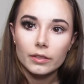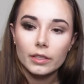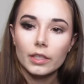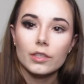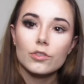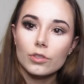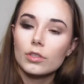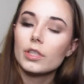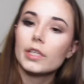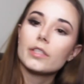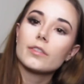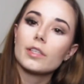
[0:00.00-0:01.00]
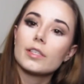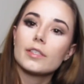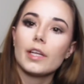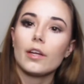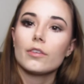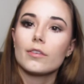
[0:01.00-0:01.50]
and ensure that it's gonna
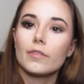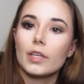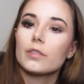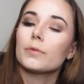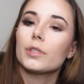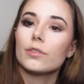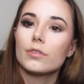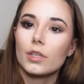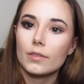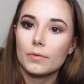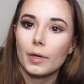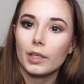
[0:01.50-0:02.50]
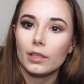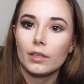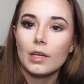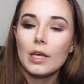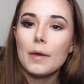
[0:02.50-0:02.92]
stay on your face when you start sweating,